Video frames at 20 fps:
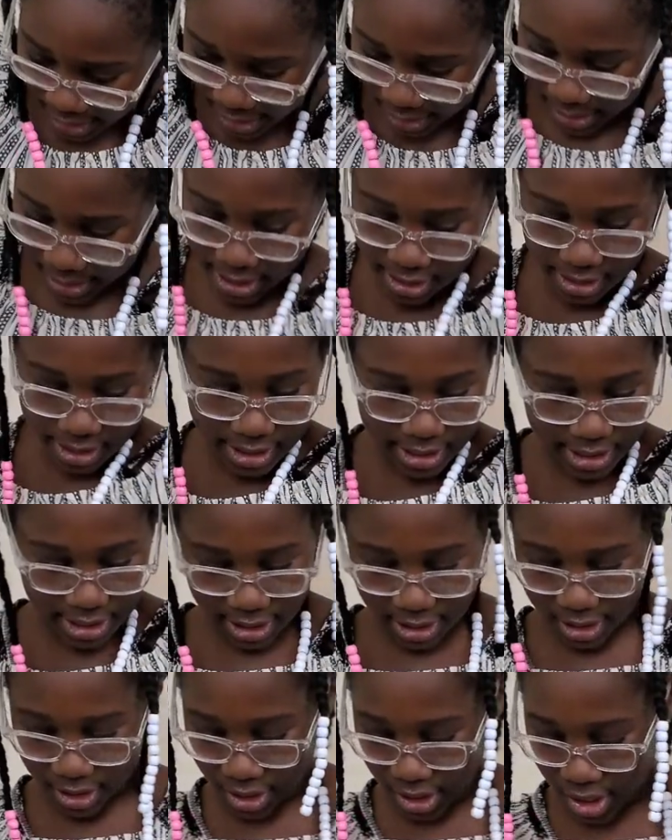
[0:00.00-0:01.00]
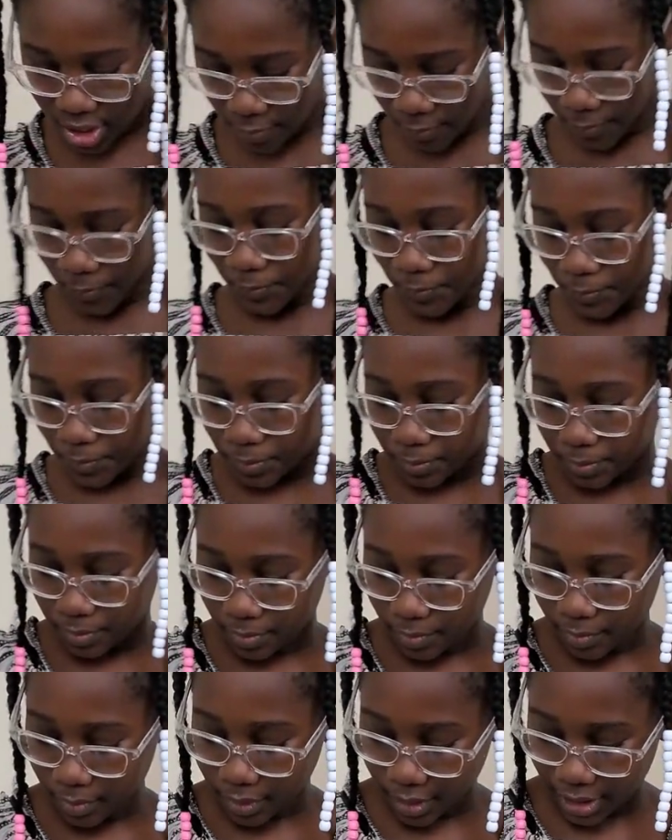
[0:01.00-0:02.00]
Let's see here.
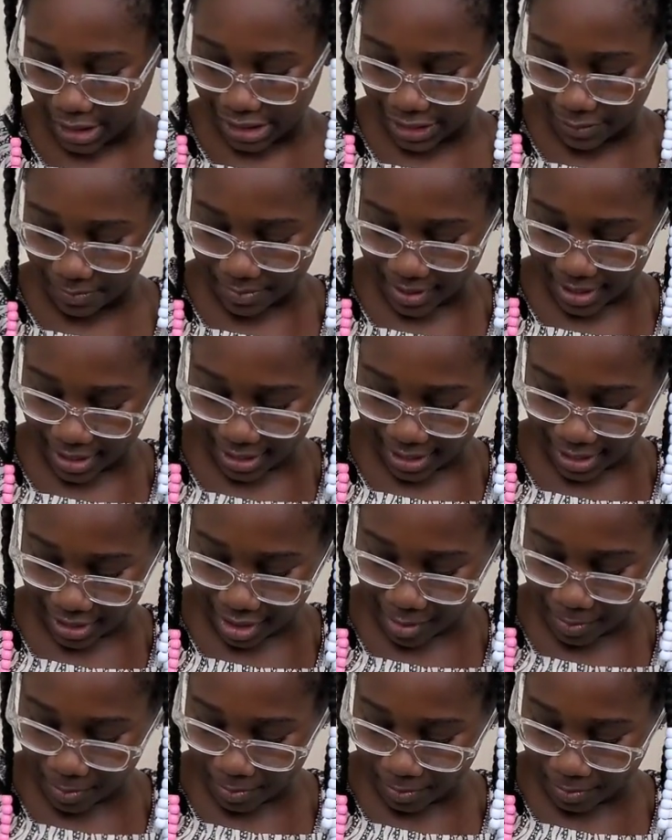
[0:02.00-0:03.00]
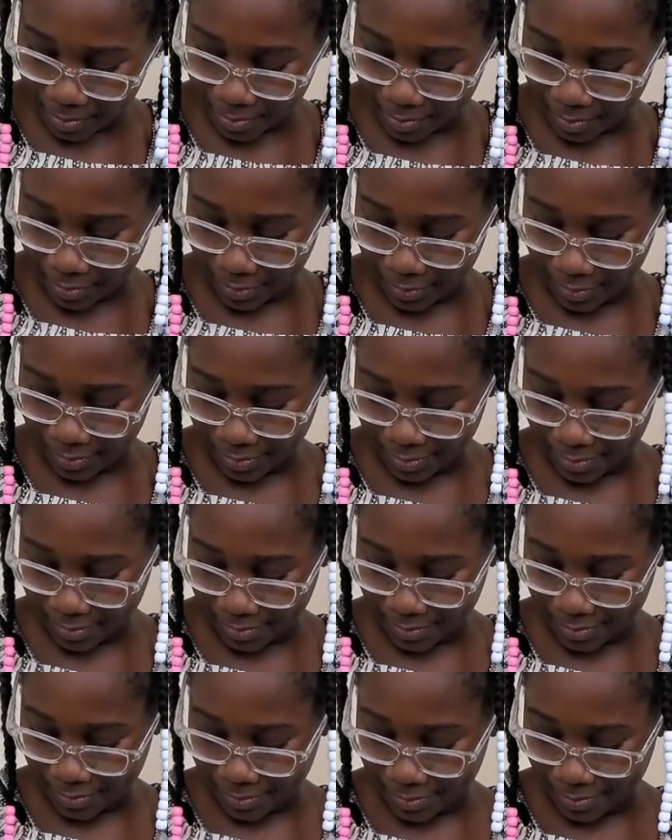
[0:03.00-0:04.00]
Let's pick it up.
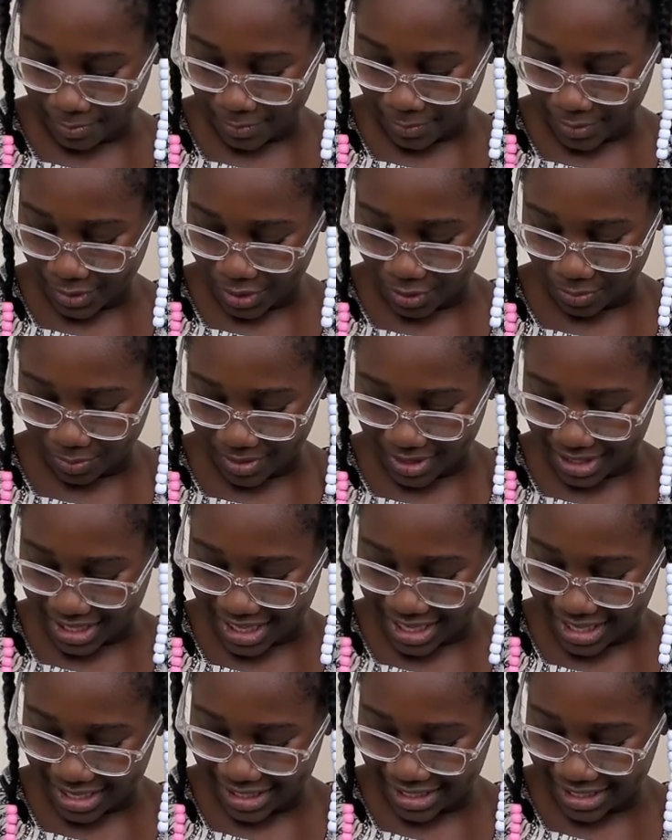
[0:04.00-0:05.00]
Oopsie.